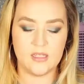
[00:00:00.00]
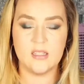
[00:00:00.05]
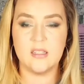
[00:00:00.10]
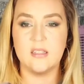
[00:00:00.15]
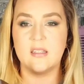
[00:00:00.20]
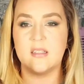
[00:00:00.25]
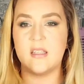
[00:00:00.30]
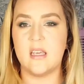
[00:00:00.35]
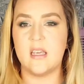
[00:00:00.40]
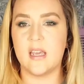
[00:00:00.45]
This
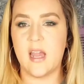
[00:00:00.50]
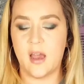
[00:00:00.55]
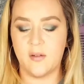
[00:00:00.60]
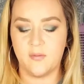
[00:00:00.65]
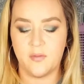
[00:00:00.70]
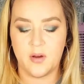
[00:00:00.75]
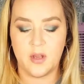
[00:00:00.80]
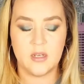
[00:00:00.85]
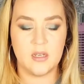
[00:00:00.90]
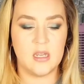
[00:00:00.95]
is the Kat
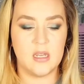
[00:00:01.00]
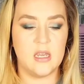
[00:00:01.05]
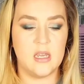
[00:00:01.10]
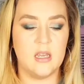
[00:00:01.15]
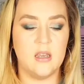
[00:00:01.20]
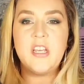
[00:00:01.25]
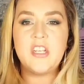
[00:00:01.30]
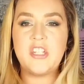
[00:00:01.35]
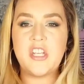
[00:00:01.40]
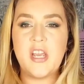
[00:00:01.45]
Von
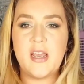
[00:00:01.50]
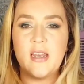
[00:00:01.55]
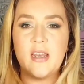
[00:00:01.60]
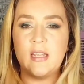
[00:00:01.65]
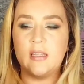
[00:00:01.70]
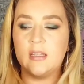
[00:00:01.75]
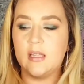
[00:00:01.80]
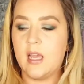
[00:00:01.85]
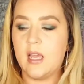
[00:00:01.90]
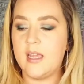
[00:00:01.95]
D Shade
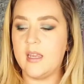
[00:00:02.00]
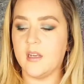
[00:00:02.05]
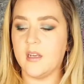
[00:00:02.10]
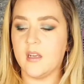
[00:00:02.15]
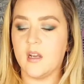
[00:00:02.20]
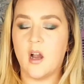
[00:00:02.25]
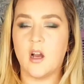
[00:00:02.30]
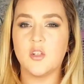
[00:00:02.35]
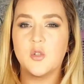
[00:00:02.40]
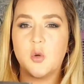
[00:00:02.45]
and Light
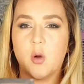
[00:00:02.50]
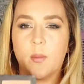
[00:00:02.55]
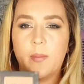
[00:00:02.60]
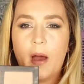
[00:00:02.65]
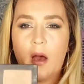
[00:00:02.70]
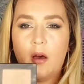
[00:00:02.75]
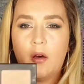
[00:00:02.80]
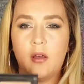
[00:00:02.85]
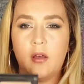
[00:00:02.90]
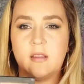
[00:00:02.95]
Contour
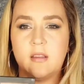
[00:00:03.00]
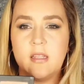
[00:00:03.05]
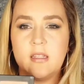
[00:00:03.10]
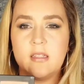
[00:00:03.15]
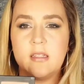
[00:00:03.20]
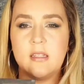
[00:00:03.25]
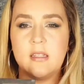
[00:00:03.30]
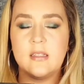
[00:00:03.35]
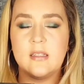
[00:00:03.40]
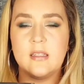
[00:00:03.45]
Palette.
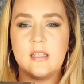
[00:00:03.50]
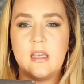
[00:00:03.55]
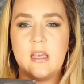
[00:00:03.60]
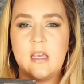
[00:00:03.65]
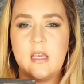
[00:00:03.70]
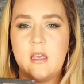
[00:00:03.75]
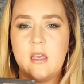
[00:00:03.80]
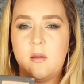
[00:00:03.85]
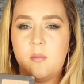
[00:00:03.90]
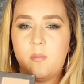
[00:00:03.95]
This is
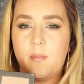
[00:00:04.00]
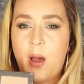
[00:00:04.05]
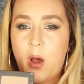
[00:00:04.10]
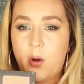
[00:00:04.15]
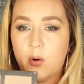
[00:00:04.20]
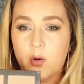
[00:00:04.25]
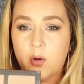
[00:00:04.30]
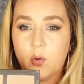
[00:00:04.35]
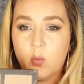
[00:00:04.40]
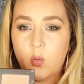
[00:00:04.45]
the
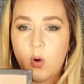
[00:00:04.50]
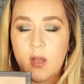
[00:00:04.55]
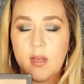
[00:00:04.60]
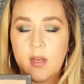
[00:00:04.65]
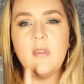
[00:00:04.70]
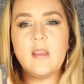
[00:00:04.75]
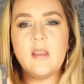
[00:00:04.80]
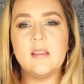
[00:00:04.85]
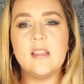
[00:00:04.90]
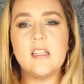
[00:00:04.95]
powder
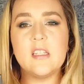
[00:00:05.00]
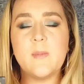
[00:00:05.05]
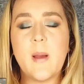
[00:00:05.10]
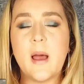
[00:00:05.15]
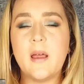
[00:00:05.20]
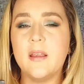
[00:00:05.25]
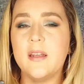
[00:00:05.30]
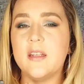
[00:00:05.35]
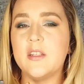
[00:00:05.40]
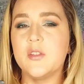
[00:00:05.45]
one. This
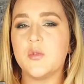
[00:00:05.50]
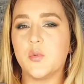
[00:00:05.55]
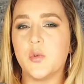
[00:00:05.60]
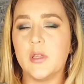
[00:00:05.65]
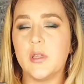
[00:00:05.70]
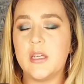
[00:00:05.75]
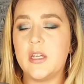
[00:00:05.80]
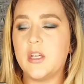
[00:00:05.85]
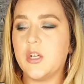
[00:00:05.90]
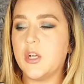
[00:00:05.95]
palette is
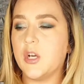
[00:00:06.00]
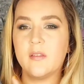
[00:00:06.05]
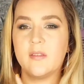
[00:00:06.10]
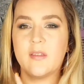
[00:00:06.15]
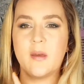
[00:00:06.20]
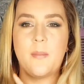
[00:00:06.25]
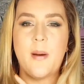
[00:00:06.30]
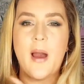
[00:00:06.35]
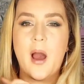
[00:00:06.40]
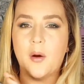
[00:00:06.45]
really good.
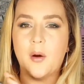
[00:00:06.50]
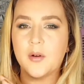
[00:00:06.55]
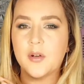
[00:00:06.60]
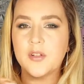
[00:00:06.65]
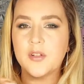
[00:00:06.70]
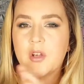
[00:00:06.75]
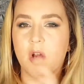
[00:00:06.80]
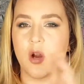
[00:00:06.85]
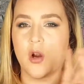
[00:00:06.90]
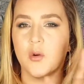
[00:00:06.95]
The
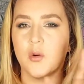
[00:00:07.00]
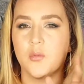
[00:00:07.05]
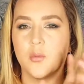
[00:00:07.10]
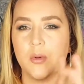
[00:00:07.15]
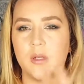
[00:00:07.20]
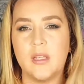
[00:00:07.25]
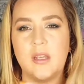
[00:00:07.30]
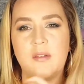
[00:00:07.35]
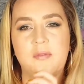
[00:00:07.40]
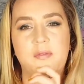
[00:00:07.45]
powders are
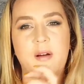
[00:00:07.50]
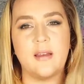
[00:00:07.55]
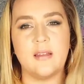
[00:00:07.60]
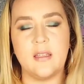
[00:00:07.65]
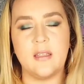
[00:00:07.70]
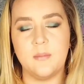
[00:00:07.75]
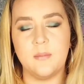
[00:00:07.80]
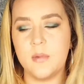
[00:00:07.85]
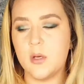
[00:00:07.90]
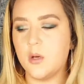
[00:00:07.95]
really
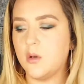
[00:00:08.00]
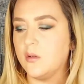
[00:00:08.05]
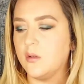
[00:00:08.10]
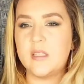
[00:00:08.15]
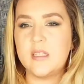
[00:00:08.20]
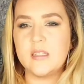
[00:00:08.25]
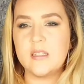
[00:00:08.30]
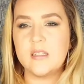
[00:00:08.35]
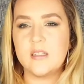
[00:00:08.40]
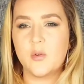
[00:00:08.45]
finely milled.
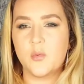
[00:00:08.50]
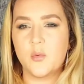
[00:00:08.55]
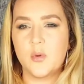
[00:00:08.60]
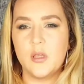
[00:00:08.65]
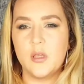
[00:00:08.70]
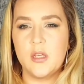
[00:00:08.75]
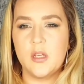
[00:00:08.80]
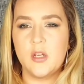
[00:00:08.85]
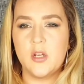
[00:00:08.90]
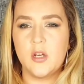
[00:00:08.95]
This is a
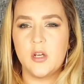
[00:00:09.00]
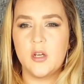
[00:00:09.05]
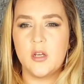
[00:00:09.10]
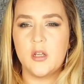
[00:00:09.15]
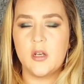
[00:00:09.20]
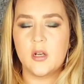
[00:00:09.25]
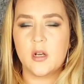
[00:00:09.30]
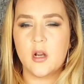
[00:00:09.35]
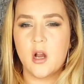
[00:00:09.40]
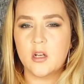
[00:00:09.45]
really
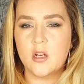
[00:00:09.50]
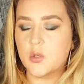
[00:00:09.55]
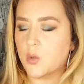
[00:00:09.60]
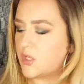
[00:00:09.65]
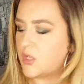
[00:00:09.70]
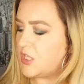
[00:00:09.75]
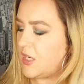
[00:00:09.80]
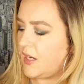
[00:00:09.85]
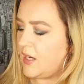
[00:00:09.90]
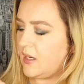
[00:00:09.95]
good
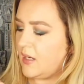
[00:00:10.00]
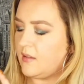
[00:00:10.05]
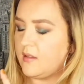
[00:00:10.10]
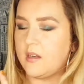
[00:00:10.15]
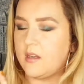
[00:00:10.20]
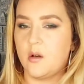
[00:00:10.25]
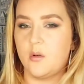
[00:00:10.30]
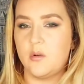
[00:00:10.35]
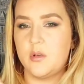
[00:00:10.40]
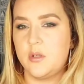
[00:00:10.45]
contour shade, and
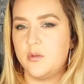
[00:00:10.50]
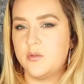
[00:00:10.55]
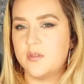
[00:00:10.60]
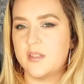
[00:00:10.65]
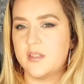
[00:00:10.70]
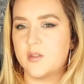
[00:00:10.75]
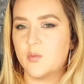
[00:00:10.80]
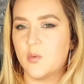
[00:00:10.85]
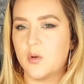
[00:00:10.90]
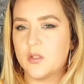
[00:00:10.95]
then I'll use
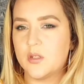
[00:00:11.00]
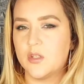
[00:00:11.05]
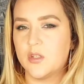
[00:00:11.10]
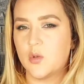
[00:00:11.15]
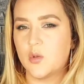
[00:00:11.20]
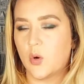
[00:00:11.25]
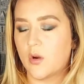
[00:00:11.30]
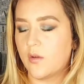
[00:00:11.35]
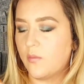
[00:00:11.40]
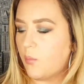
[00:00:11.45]
this one to
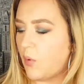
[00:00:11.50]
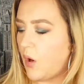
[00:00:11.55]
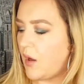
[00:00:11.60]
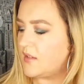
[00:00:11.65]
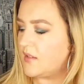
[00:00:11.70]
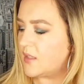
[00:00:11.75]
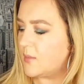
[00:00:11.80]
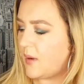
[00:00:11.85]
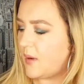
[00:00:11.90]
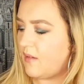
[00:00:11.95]
sort of
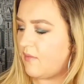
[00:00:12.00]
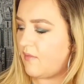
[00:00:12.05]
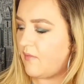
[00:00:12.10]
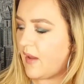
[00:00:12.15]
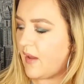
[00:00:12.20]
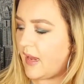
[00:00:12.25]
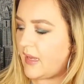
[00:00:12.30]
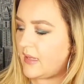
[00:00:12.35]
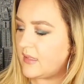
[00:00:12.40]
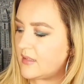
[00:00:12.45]
bronze my
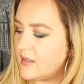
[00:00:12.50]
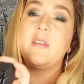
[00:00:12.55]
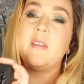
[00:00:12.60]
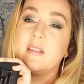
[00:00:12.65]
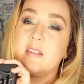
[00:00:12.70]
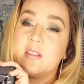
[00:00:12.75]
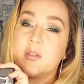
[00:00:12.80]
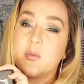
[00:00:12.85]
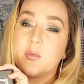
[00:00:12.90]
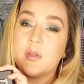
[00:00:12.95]
face.
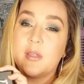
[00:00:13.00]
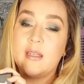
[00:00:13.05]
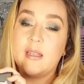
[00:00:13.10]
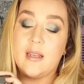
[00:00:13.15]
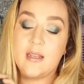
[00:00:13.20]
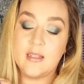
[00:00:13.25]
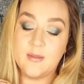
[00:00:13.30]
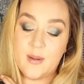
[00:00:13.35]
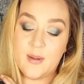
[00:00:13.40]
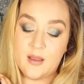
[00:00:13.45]
This is a really
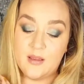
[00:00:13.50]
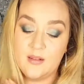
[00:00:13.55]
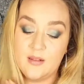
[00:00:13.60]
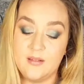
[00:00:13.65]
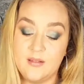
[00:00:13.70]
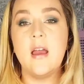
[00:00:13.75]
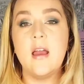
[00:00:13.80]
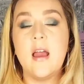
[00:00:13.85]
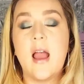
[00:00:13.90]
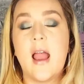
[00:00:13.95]
nice palette.
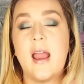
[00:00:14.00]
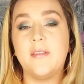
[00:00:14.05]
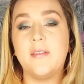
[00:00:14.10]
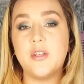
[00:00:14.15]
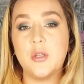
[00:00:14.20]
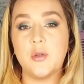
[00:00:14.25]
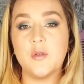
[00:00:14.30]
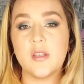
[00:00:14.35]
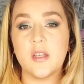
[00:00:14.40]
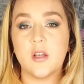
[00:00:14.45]
I have
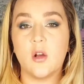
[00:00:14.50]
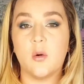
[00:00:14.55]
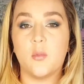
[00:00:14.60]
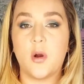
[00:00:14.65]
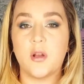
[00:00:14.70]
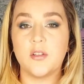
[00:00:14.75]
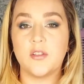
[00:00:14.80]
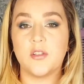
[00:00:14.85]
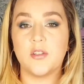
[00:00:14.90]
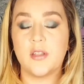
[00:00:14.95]
2 single
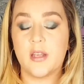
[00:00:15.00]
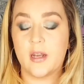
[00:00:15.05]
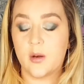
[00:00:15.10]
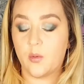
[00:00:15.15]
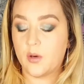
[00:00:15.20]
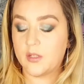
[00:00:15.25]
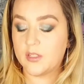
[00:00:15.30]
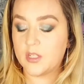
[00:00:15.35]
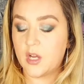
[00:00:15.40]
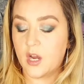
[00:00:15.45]
bronzers that I
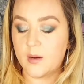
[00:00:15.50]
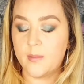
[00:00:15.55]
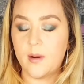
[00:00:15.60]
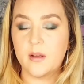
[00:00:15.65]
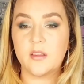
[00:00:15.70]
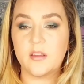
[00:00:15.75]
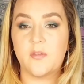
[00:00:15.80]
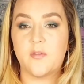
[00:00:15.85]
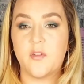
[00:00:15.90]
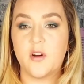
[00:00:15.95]
want to talk
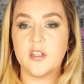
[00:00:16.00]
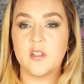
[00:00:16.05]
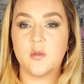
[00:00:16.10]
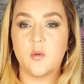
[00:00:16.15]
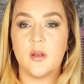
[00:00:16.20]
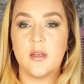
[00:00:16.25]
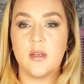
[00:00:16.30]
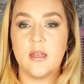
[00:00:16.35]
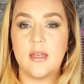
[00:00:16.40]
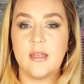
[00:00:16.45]
about. The first
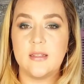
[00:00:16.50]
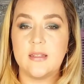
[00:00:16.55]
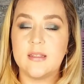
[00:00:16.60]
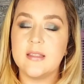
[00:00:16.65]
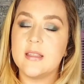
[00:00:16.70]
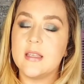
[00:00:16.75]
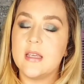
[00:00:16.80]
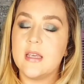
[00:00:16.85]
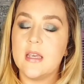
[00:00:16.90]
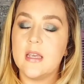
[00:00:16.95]
one is
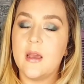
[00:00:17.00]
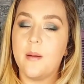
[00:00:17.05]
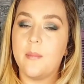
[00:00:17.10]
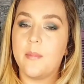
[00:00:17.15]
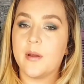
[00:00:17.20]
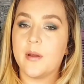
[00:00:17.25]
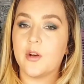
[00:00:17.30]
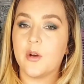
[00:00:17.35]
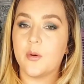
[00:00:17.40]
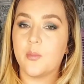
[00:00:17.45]
the
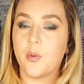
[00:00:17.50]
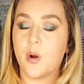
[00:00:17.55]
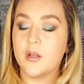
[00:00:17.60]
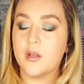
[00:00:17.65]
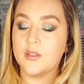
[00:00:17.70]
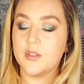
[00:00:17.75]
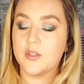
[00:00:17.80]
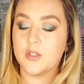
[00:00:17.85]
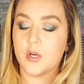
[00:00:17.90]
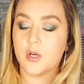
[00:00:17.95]
Butter
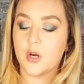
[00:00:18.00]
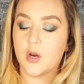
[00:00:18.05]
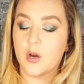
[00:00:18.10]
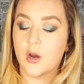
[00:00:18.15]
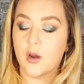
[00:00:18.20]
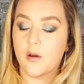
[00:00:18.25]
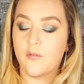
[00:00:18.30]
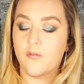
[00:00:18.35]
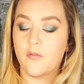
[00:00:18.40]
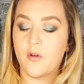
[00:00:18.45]

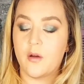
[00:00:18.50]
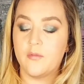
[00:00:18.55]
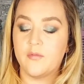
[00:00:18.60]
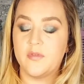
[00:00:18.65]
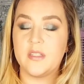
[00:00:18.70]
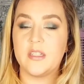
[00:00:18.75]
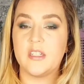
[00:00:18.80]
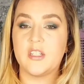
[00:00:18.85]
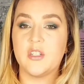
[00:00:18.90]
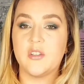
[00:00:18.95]
Bronzer from
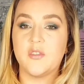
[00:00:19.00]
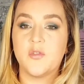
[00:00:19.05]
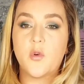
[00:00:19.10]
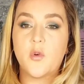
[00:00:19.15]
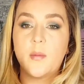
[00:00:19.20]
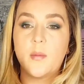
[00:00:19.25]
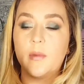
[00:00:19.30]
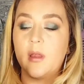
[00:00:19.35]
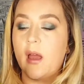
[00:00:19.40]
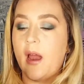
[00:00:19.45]
Physicians
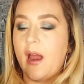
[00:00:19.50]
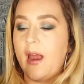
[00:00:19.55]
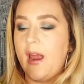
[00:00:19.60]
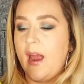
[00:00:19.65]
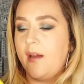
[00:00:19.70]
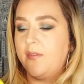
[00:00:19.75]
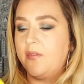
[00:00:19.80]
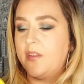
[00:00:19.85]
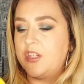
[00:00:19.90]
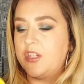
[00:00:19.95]
Formula. I
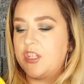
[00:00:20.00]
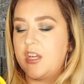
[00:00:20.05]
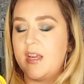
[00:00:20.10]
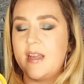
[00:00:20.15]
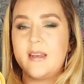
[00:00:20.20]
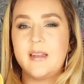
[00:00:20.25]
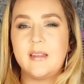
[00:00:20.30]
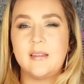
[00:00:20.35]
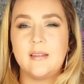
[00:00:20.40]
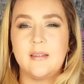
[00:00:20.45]
have the
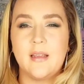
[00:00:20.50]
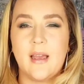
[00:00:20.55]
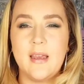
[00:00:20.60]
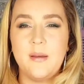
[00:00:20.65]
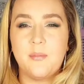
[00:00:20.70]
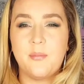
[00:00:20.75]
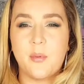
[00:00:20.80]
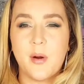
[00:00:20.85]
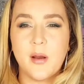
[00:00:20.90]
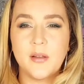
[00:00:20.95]
shade
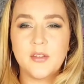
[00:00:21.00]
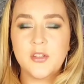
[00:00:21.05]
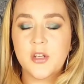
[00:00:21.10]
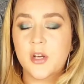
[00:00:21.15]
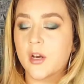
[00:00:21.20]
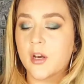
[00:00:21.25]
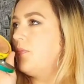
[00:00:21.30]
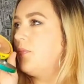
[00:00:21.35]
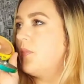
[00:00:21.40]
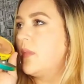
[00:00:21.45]
Light
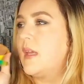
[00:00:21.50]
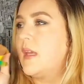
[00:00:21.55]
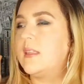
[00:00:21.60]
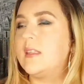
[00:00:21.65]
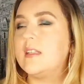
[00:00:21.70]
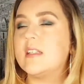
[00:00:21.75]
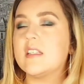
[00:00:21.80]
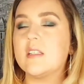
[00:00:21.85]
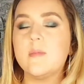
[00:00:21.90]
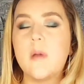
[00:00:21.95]
Bronzer.
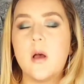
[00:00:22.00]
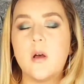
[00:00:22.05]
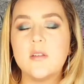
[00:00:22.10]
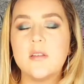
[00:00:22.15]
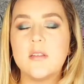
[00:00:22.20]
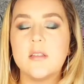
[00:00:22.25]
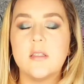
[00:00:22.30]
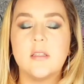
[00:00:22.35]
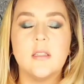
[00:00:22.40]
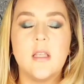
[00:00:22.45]
This
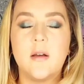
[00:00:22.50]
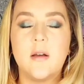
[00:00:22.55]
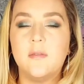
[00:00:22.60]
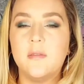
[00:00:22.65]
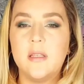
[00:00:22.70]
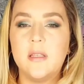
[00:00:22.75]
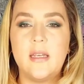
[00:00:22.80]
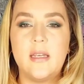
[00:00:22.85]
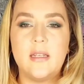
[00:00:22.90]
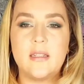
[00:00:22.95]
smells lovely.